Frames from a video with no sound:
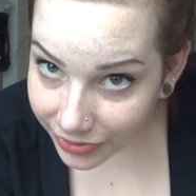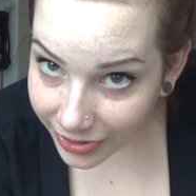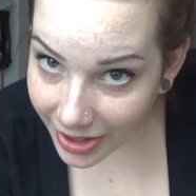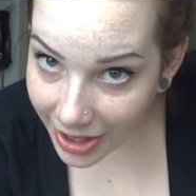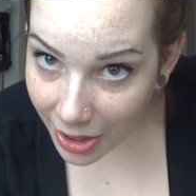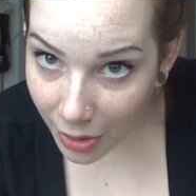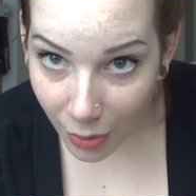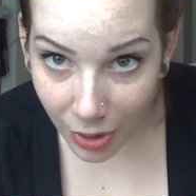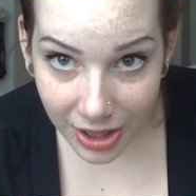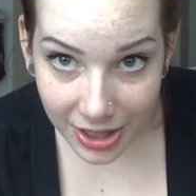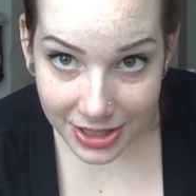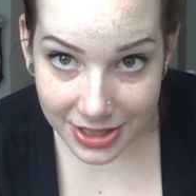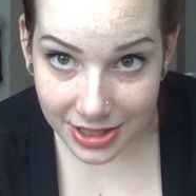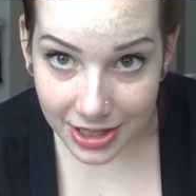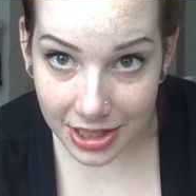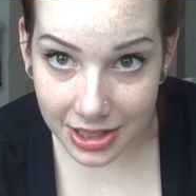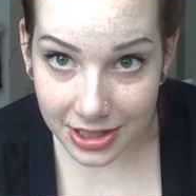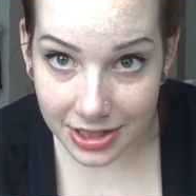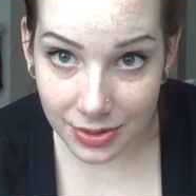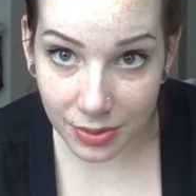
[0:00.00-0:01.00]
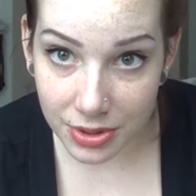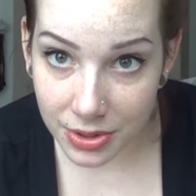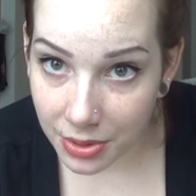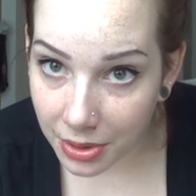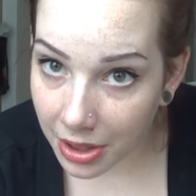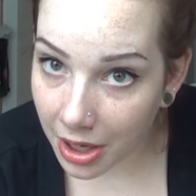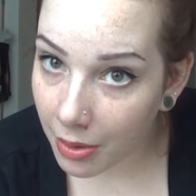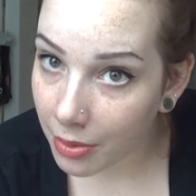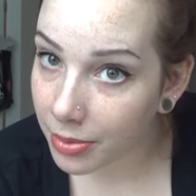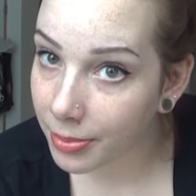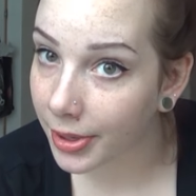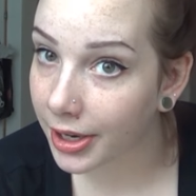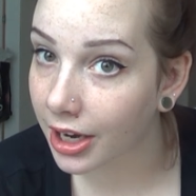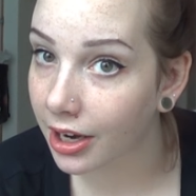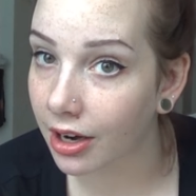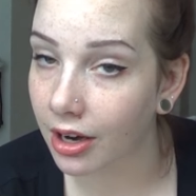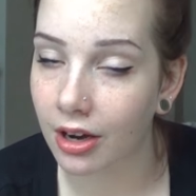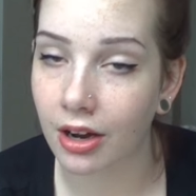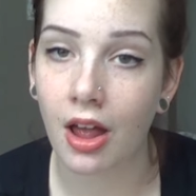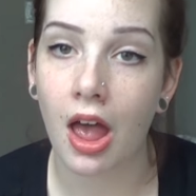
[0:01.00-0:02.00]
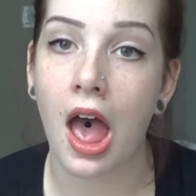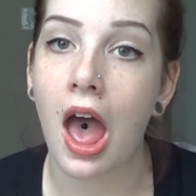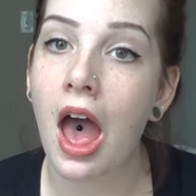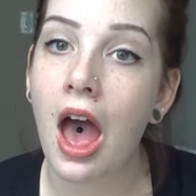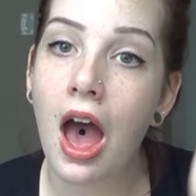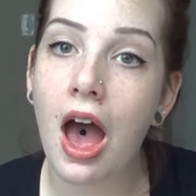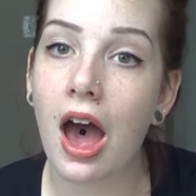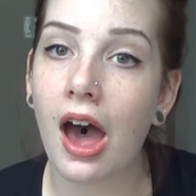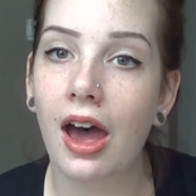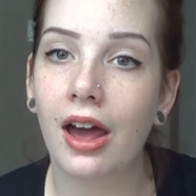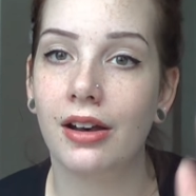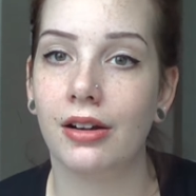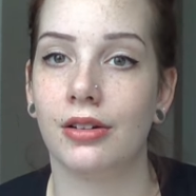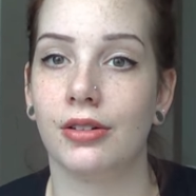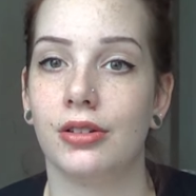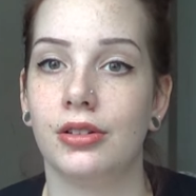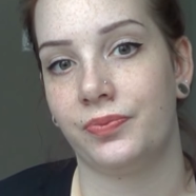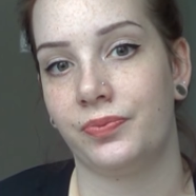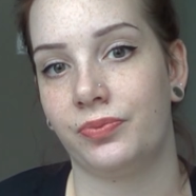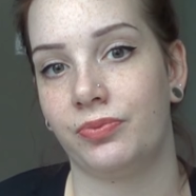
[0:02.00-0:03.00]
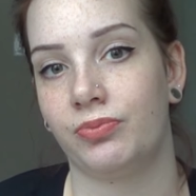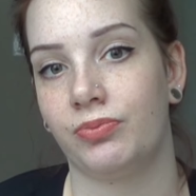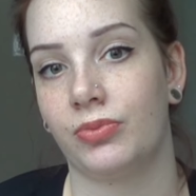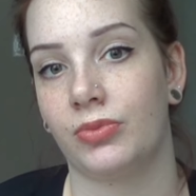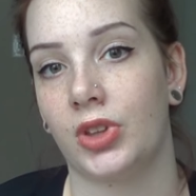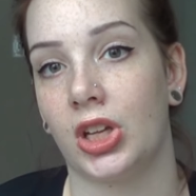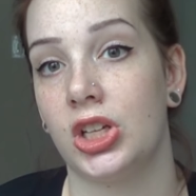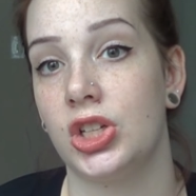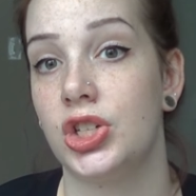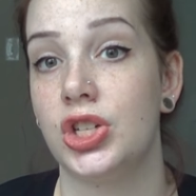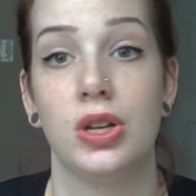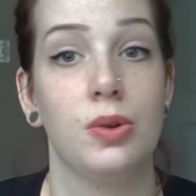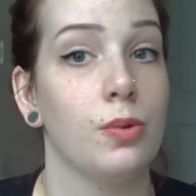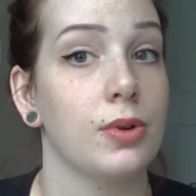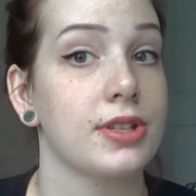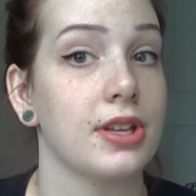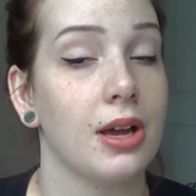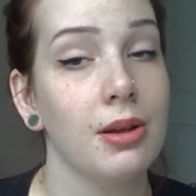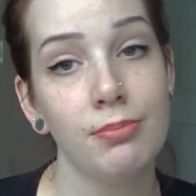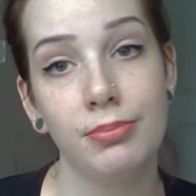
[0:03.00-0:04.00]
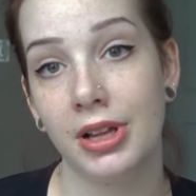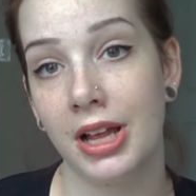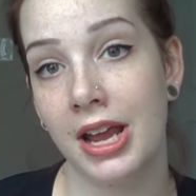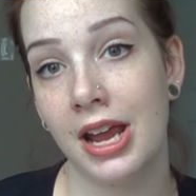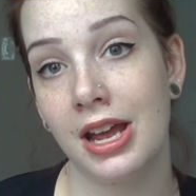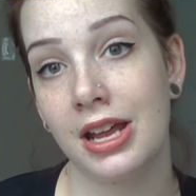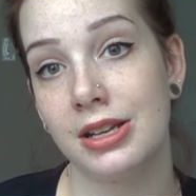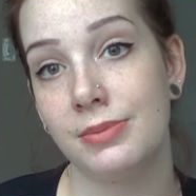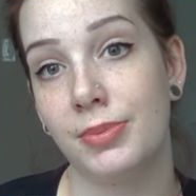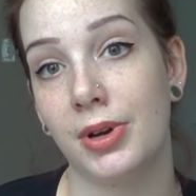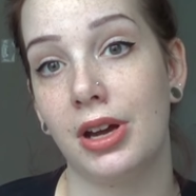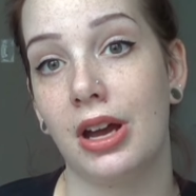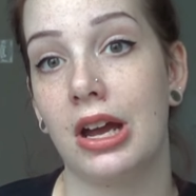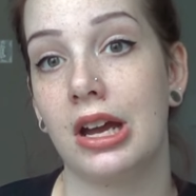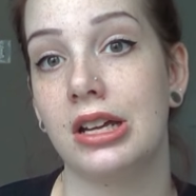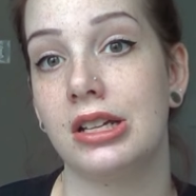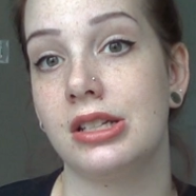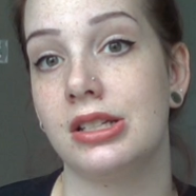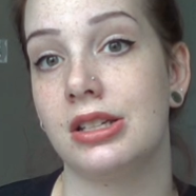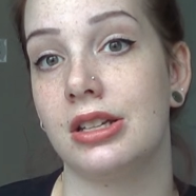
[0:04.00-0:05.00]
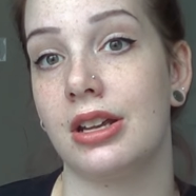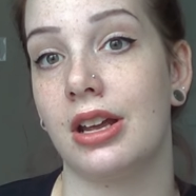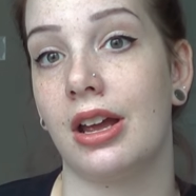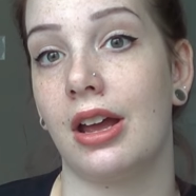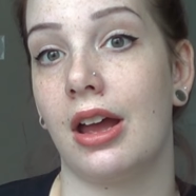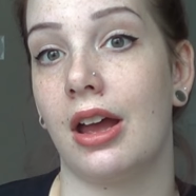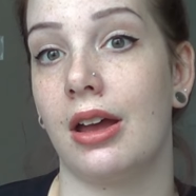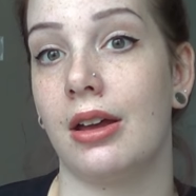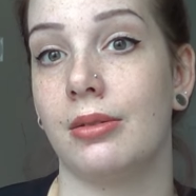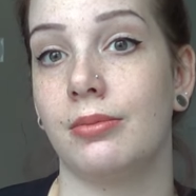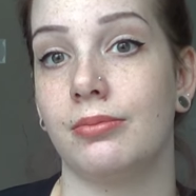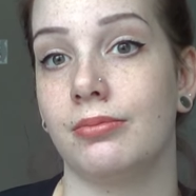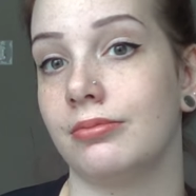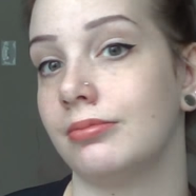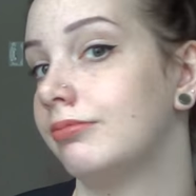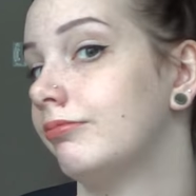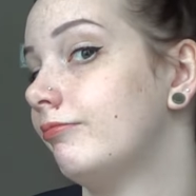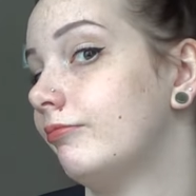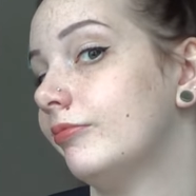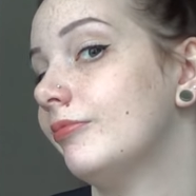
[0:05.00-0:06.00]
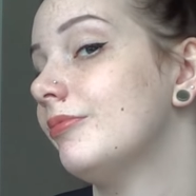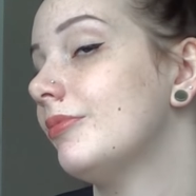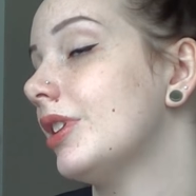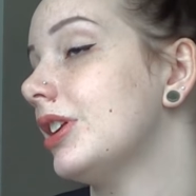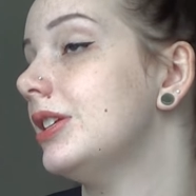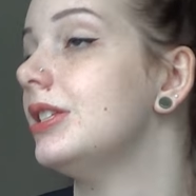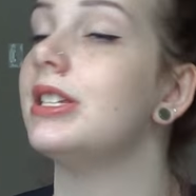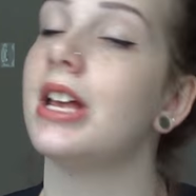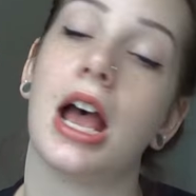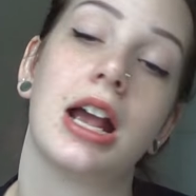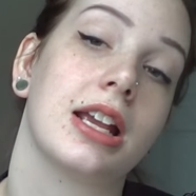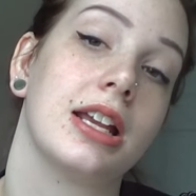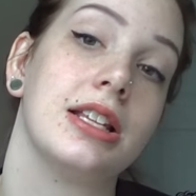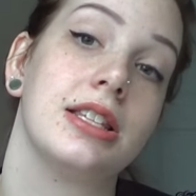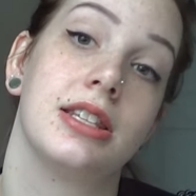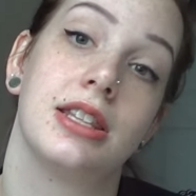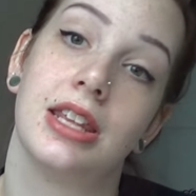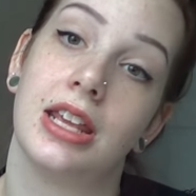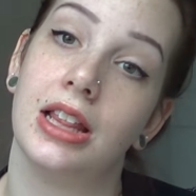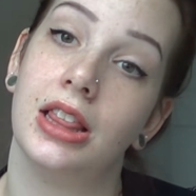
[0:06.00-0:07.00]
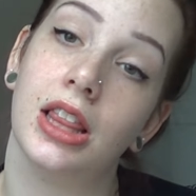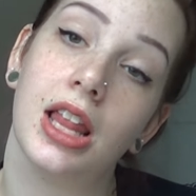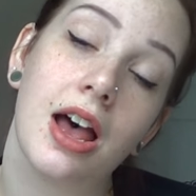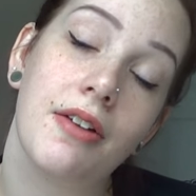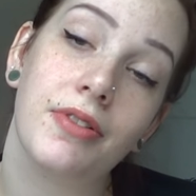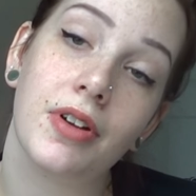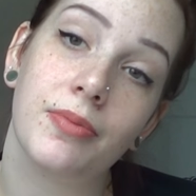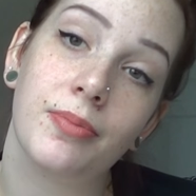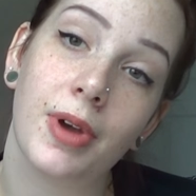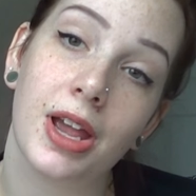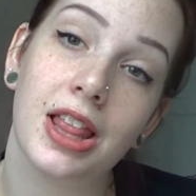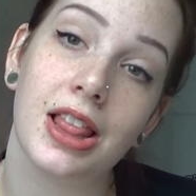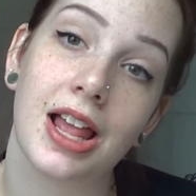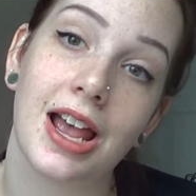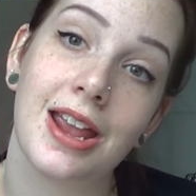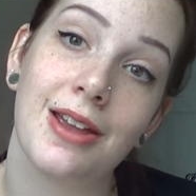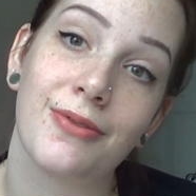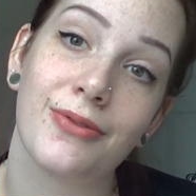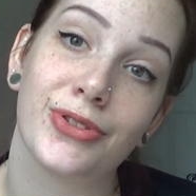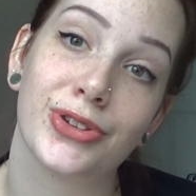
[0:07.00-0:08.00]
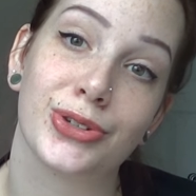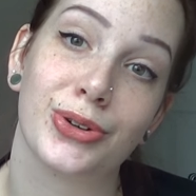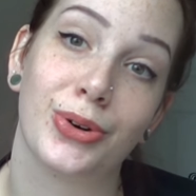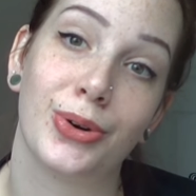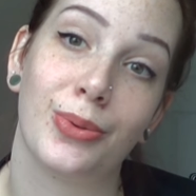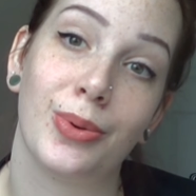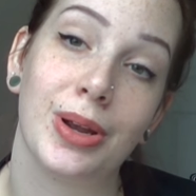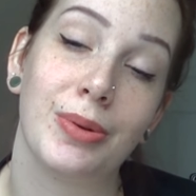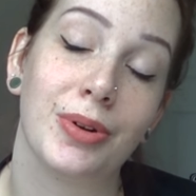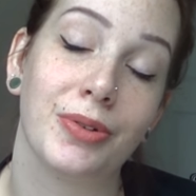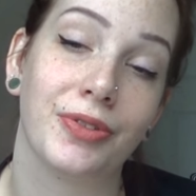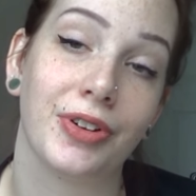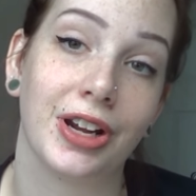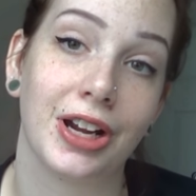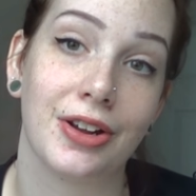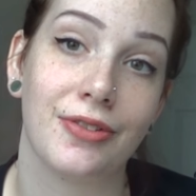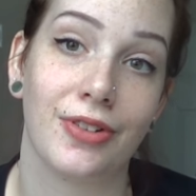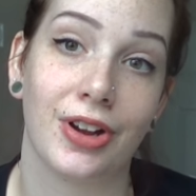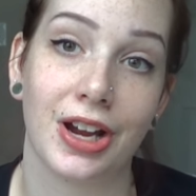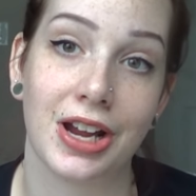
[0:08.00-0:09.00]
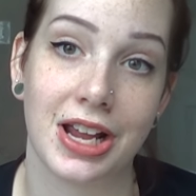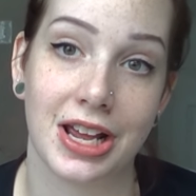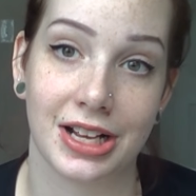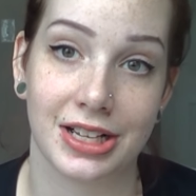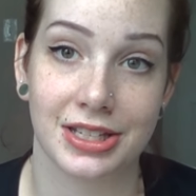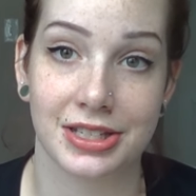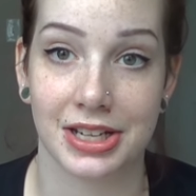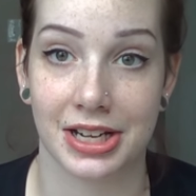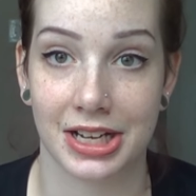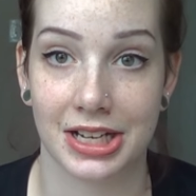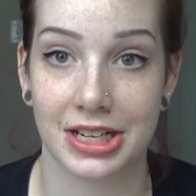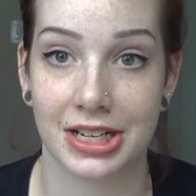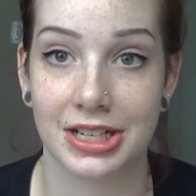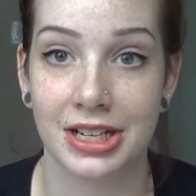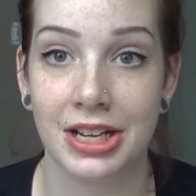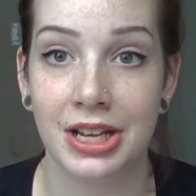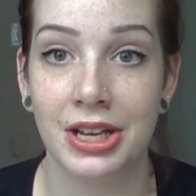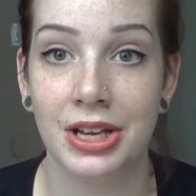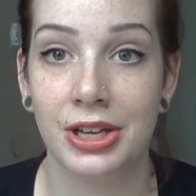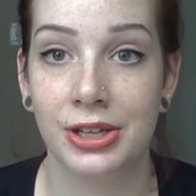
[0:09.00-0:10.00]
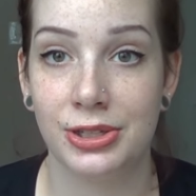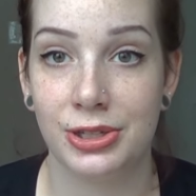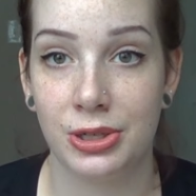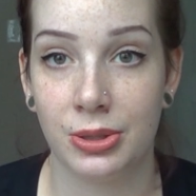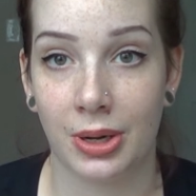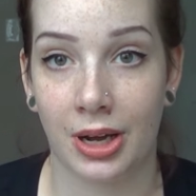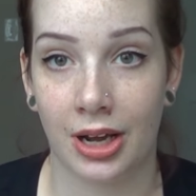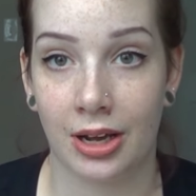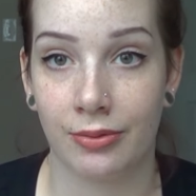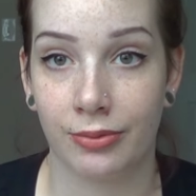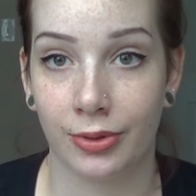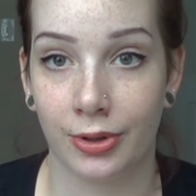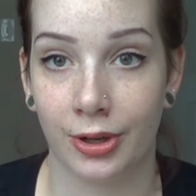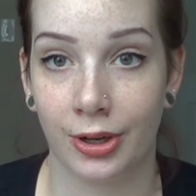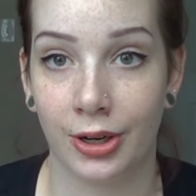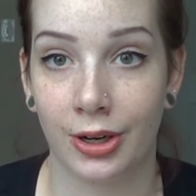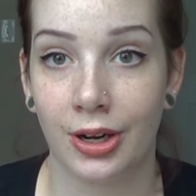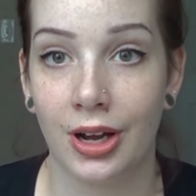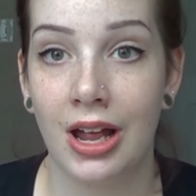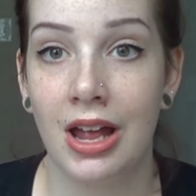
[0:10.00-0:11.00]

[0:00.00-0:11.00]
this? What's going on with my hair? I don't know. She was unplanned, but Zach is the love of my life, so we were very, very excited to have her.